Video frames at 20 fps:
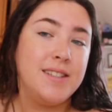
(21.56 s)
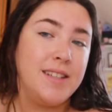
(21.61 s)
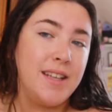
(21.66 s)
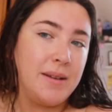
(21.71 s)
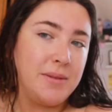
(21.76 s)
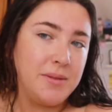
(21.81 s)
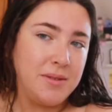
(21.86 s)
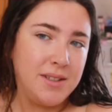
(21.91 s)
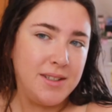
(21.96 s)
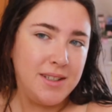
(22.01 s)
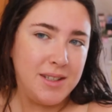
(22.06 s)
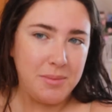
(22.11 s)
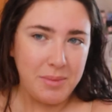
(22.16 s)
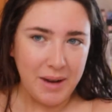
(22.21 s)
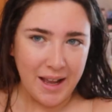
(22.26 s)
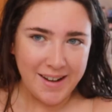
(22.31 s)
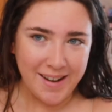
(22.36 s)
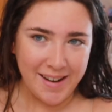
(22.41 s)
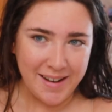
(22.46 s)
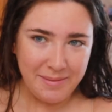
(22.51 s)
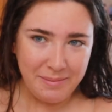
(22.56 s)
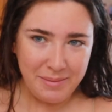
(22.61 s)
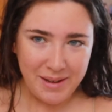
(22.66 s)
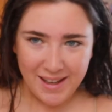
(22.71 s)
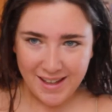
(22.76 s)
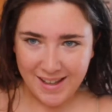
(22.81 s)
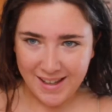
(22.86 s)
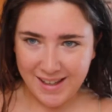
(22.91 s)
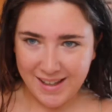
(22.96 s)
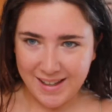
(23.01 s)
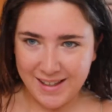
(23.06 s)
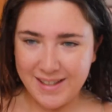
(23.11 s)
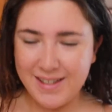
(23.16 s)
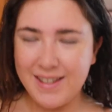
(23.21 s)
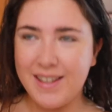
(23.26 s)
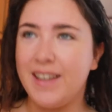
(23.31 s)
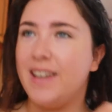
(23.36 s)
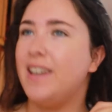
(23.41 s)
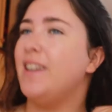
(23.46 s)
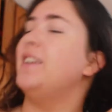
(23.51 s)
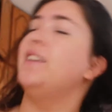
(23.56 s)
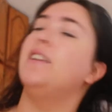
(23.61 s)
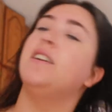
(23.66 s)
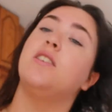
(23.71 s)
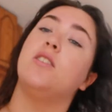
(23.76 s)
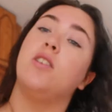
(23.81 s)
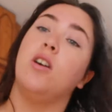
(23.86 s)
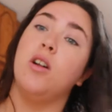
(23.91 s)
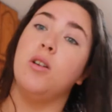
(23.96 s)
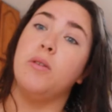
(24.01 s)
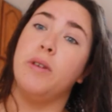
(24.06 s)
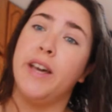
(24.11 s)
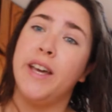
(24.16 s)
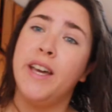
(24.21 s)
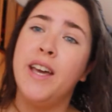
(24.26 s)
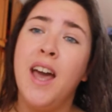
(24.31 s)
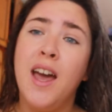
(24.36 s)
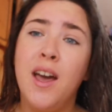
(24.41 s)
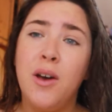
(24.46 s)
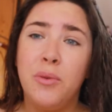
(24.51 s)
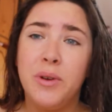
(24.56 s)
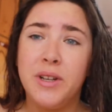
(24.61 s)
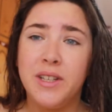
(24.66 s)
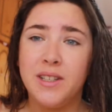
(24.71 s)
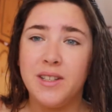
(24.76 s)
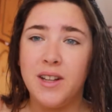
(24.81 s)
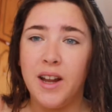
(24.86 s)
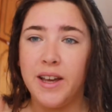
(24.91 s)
Today I'm going to see the Black Eyed Peas in Galway, which is